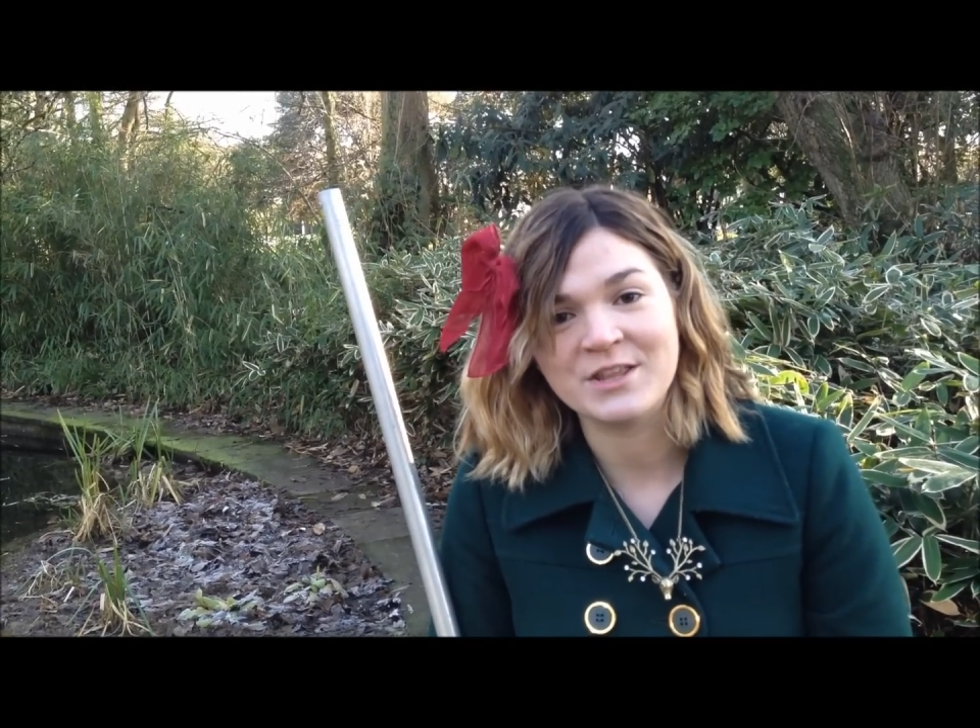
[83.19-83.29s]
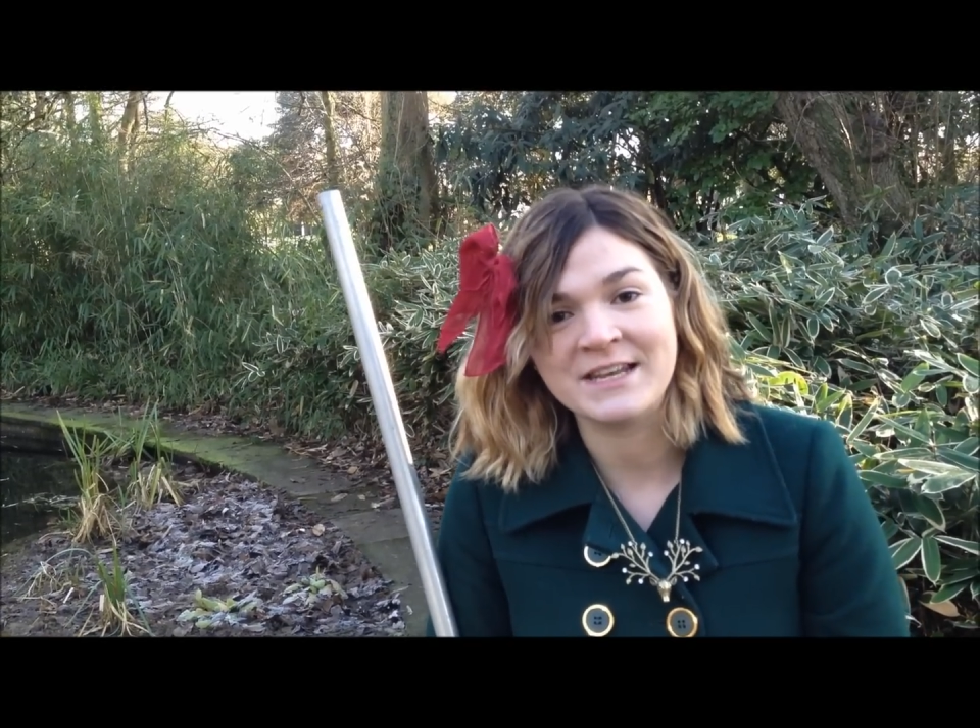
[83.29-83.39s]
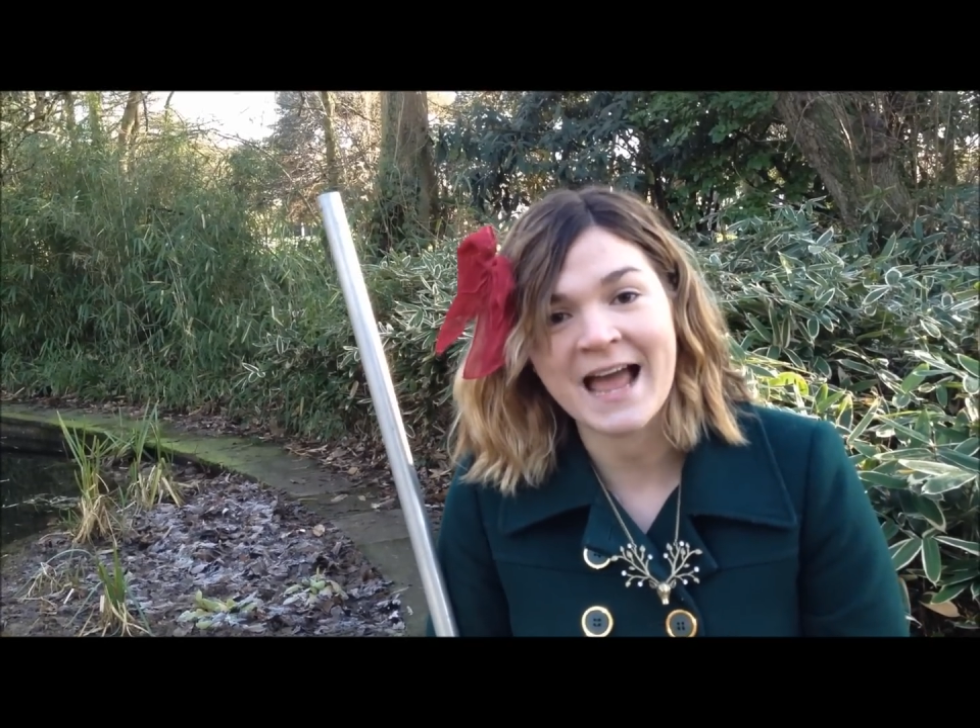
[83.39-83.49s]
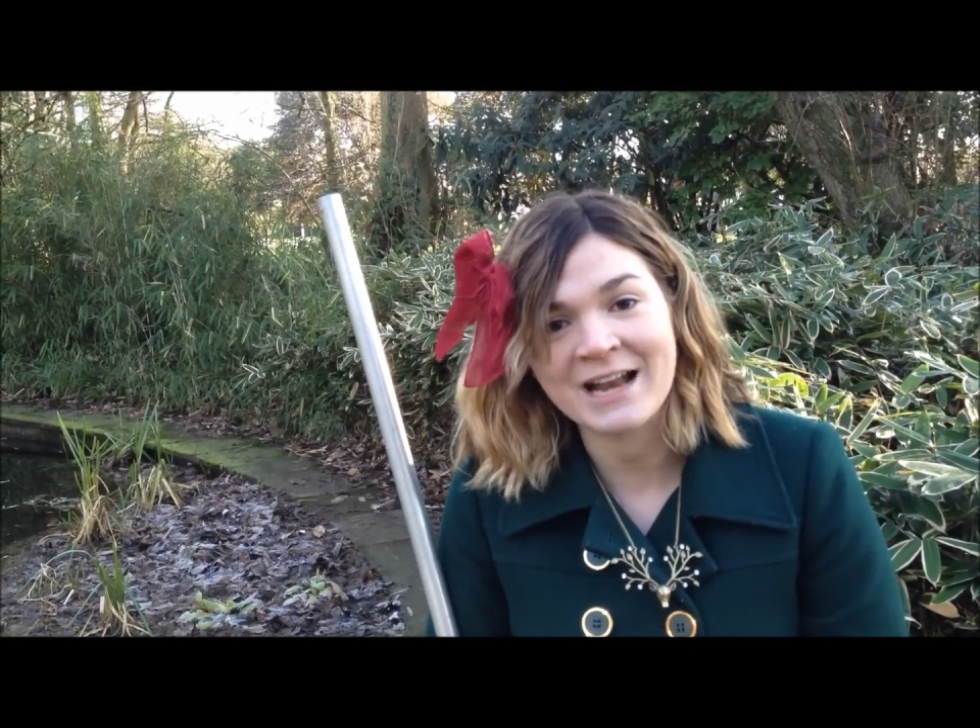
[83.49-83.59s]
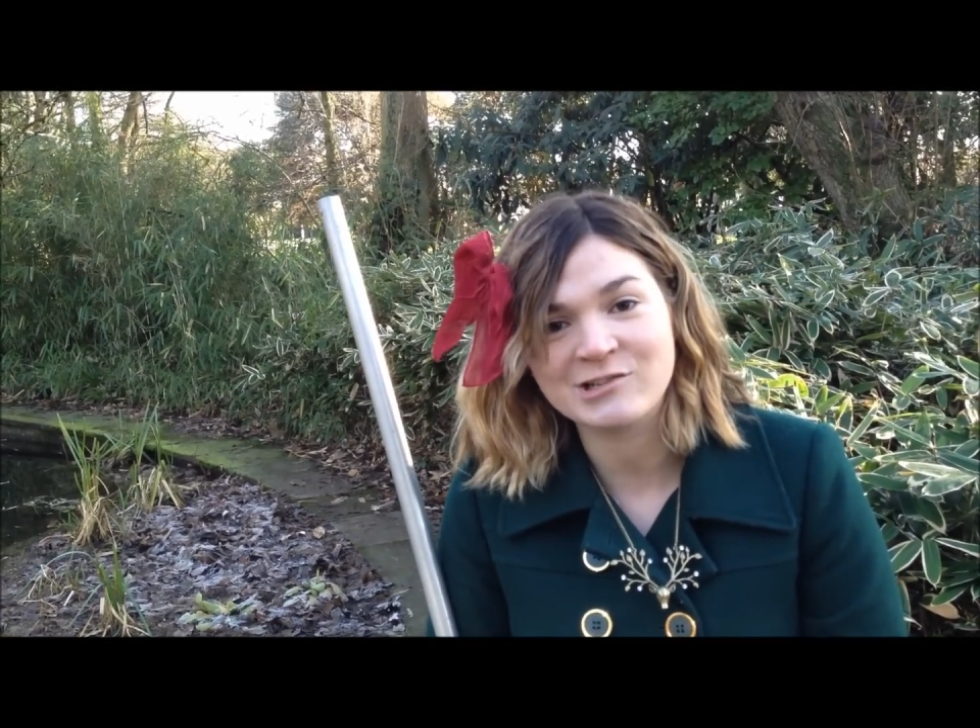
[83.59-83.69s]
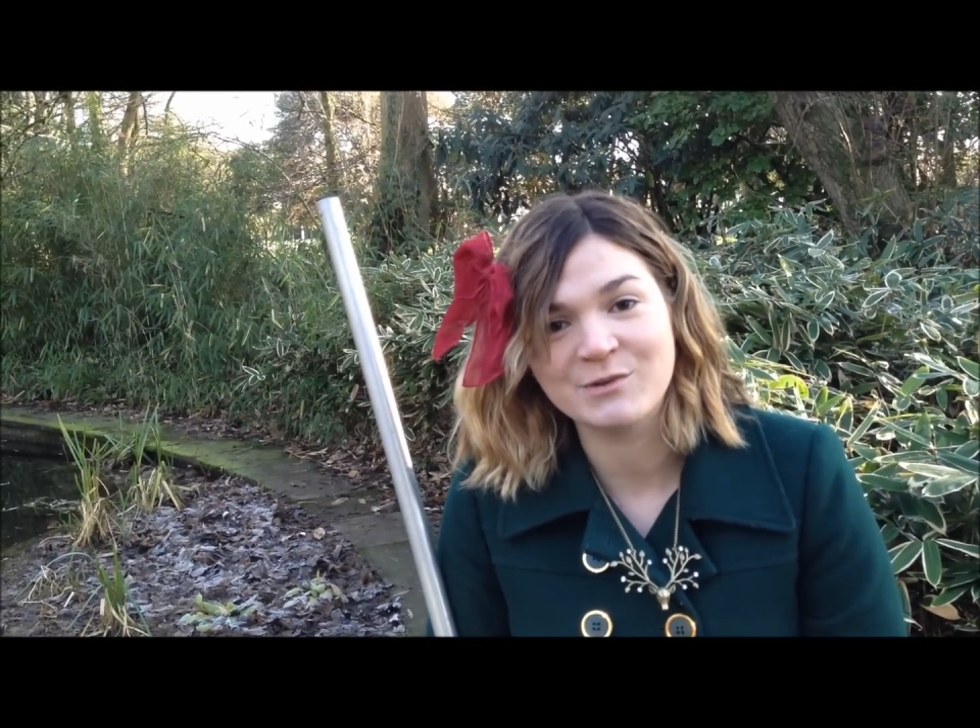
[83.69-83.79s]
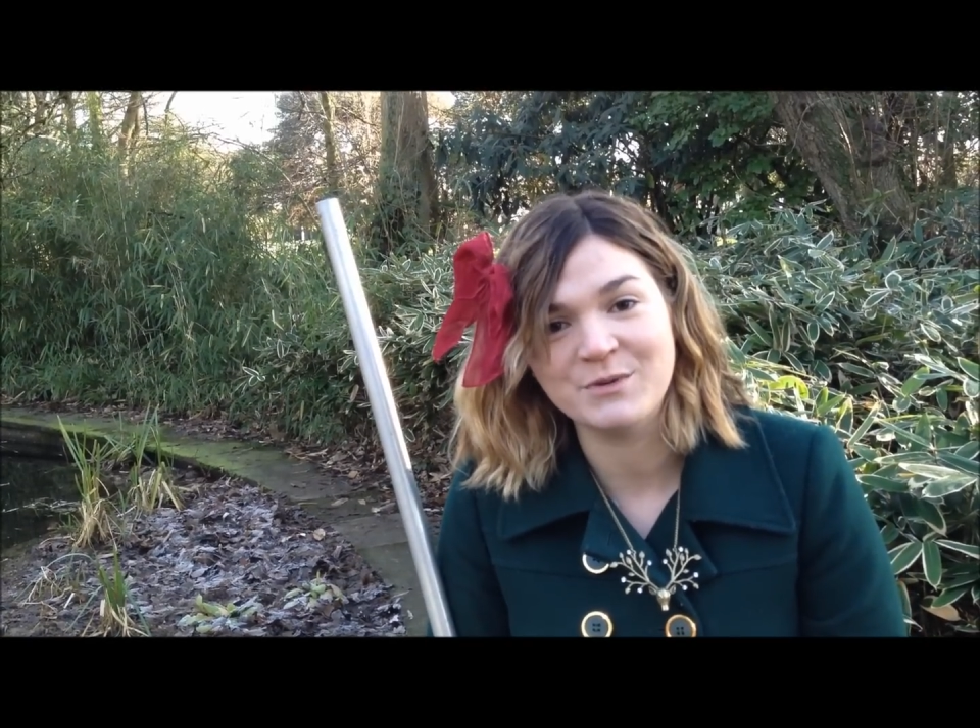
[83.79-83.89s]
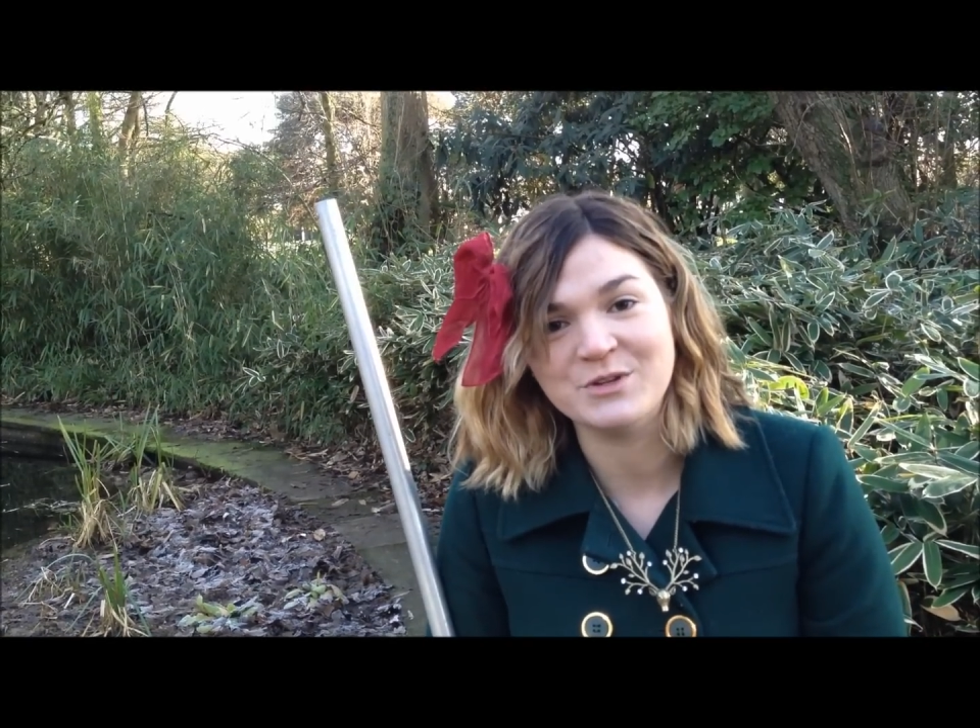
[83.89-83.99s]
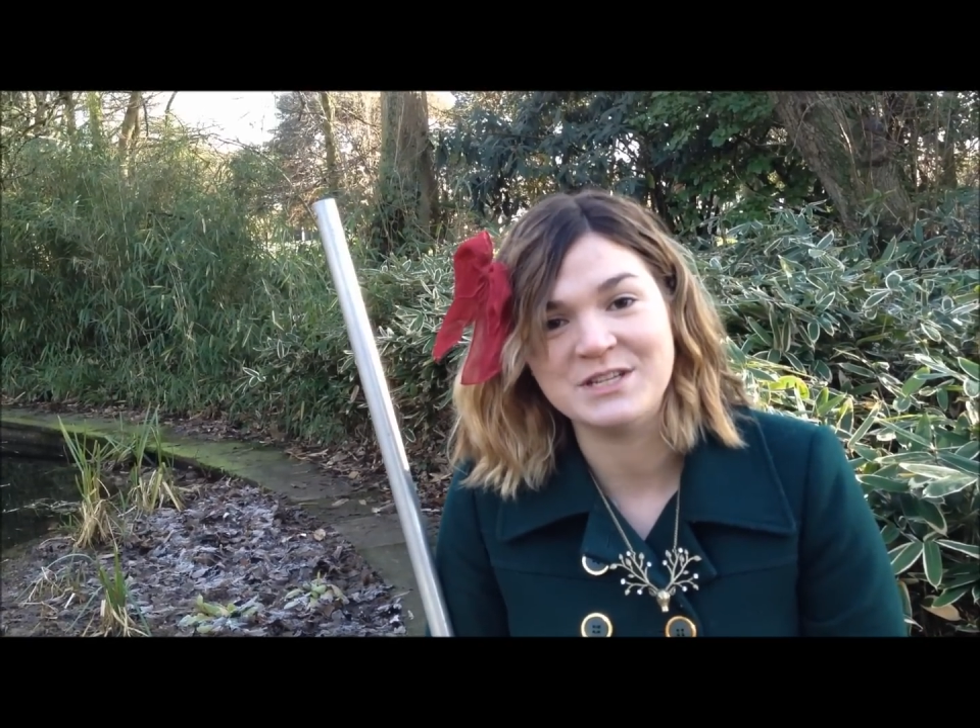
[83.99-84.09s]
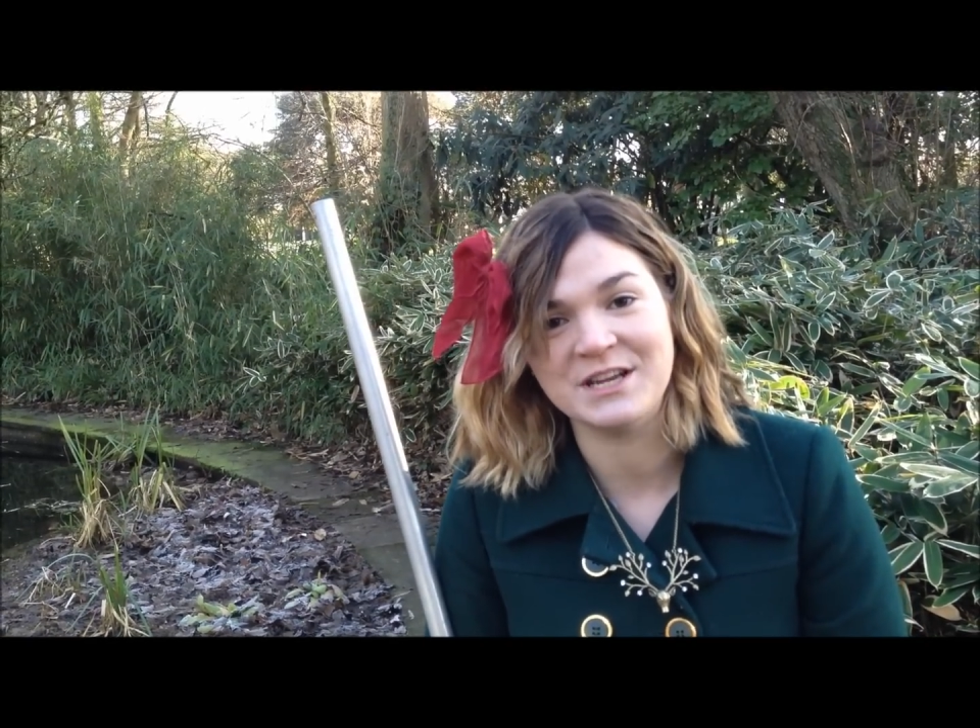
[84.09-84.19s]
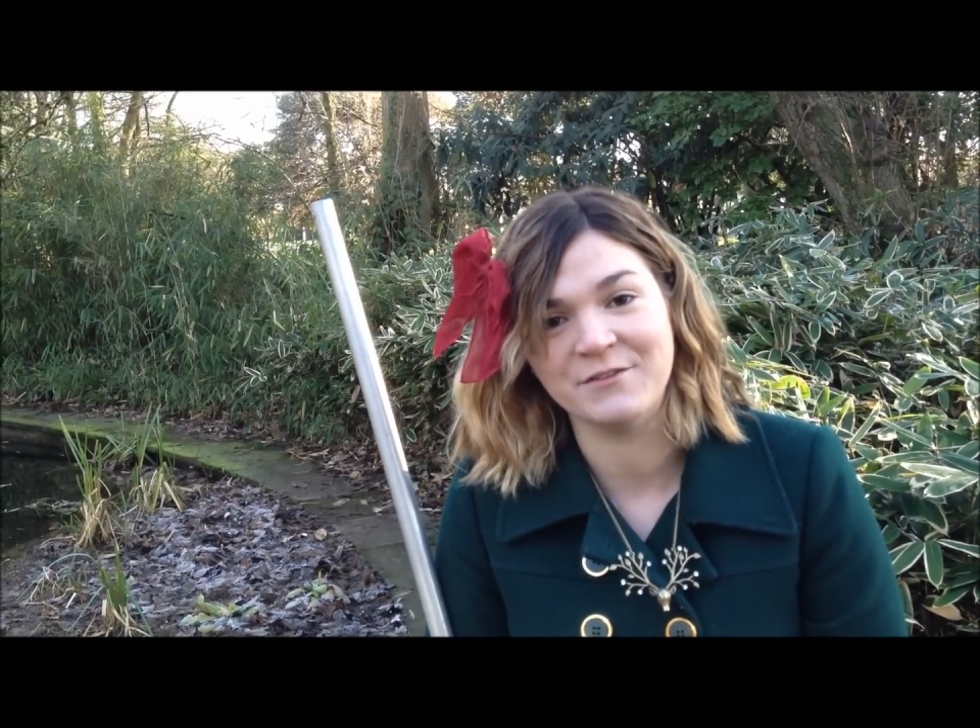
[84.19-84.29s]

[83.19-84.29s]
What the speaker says: the natural beauty